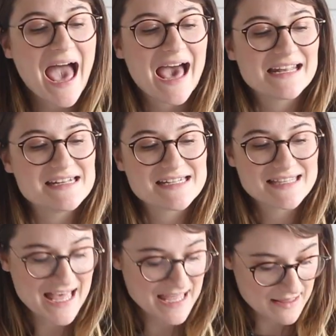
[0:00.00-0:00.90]
and
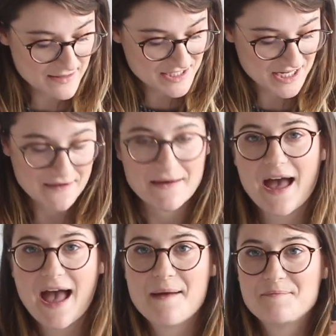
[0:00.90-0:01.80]
they do
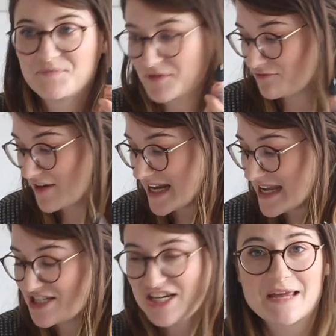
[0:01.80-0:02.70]

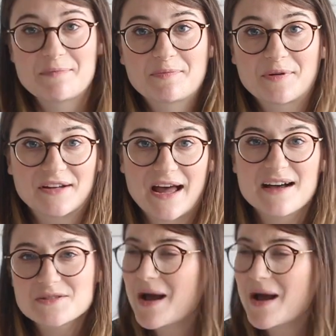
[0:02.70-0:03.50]
really cheap products.